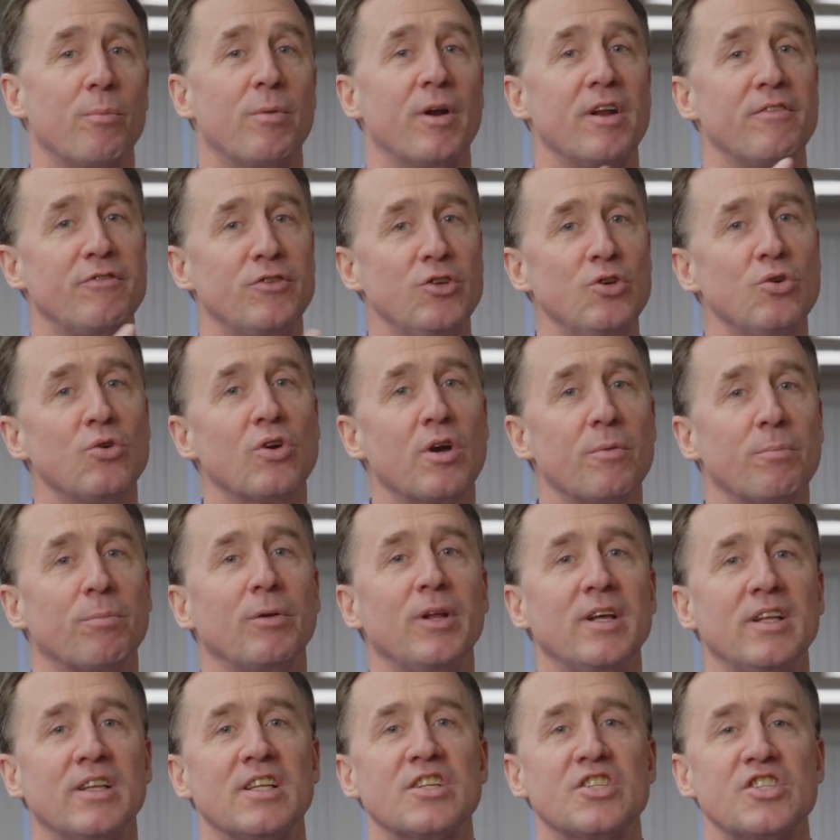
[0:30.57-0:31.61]
But if you
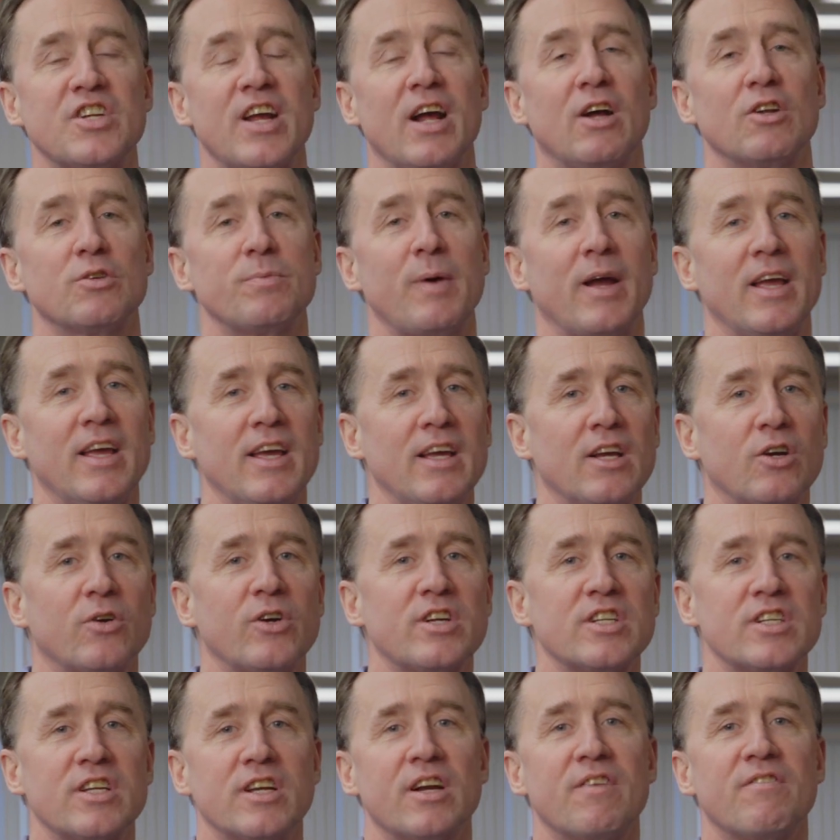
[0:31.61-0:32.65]
complete this challenge by
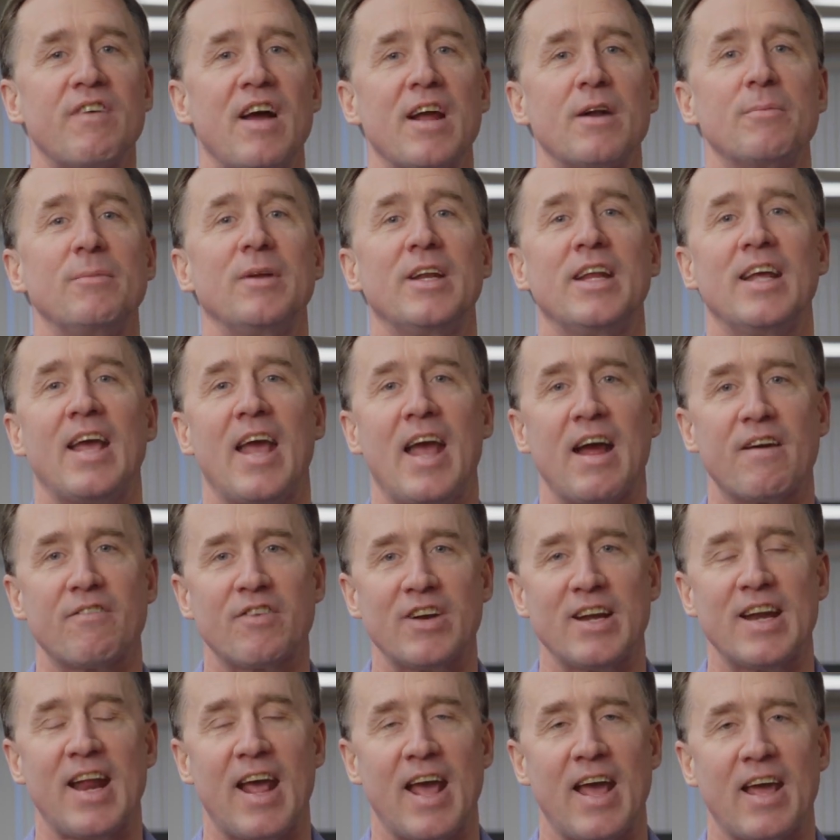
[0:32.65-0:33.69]
increasing your vitamin D
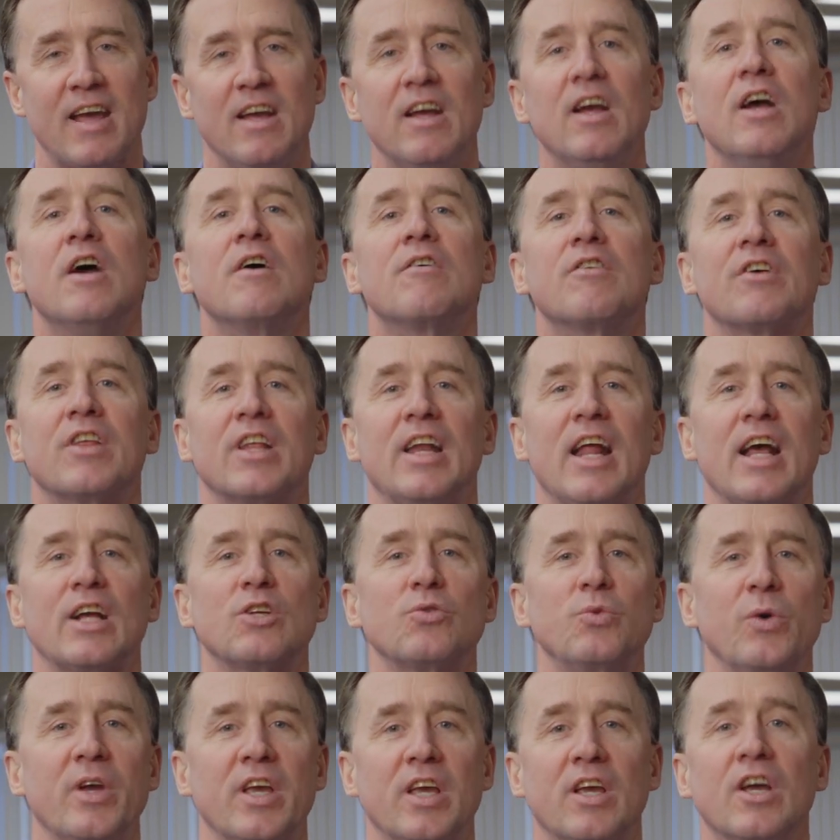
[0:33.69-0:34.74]
every day for the
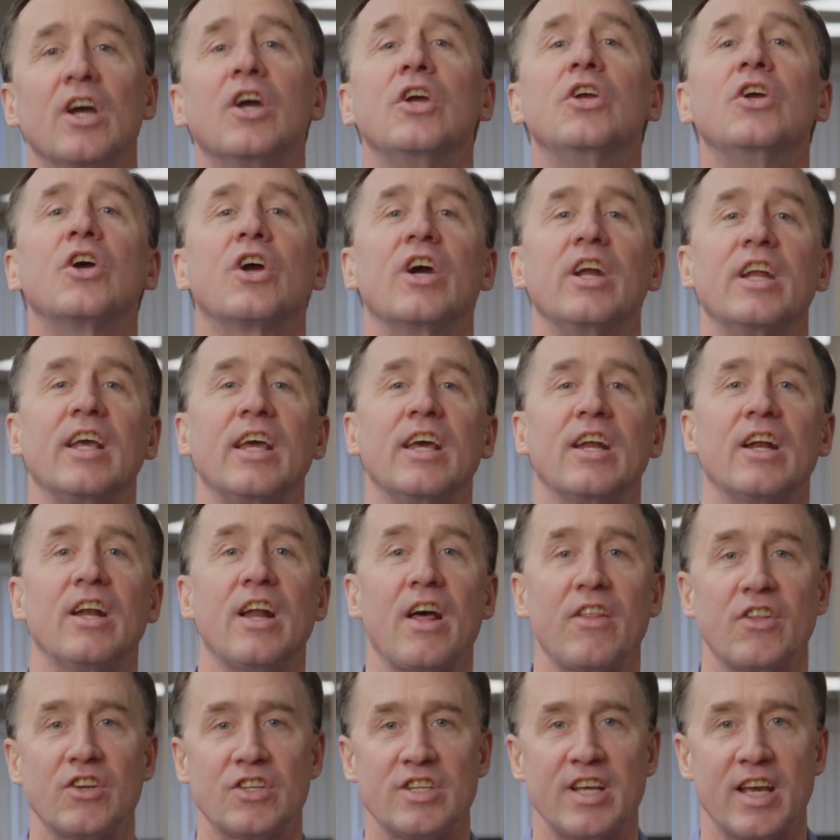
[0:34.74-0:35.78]
next week, you're gonna get
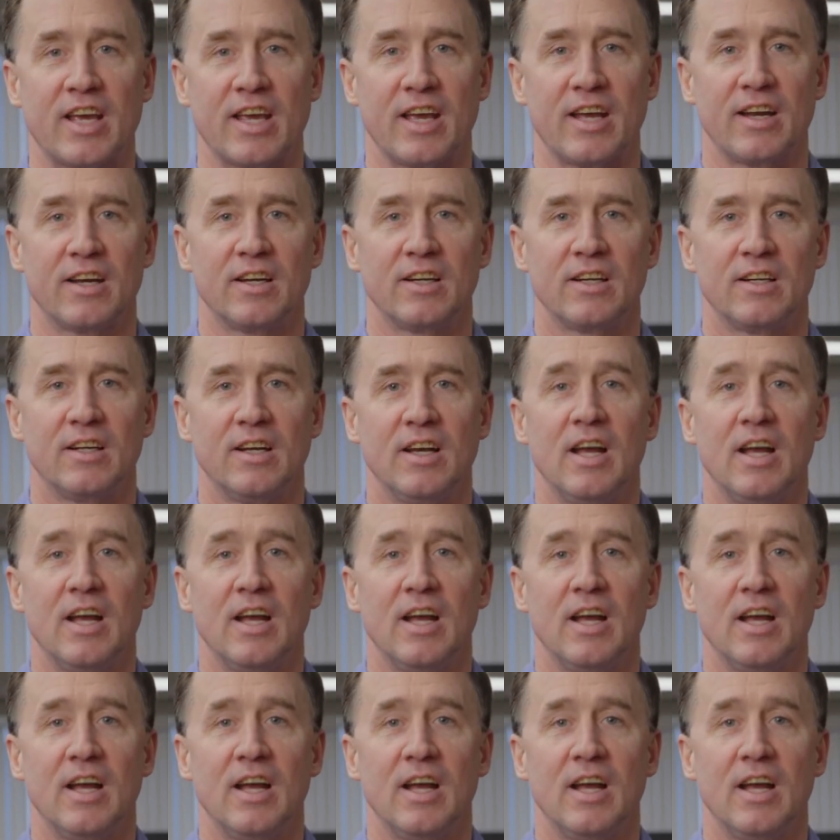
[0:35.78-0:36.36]
another ticket.